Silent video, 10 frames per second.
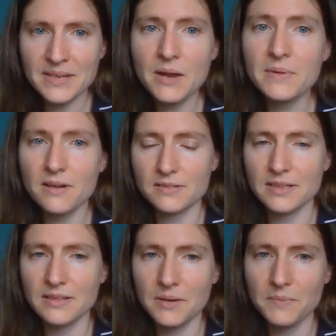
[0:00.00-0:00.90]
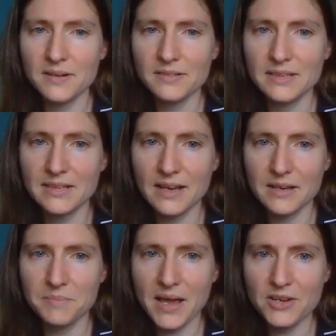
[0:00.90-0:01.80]
And we all need that. We all need that
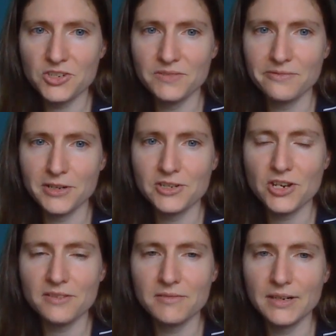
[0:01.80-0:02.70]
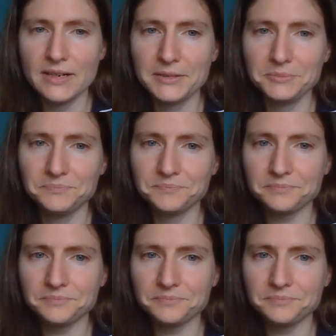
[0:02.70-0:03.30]
compassion for each other right now.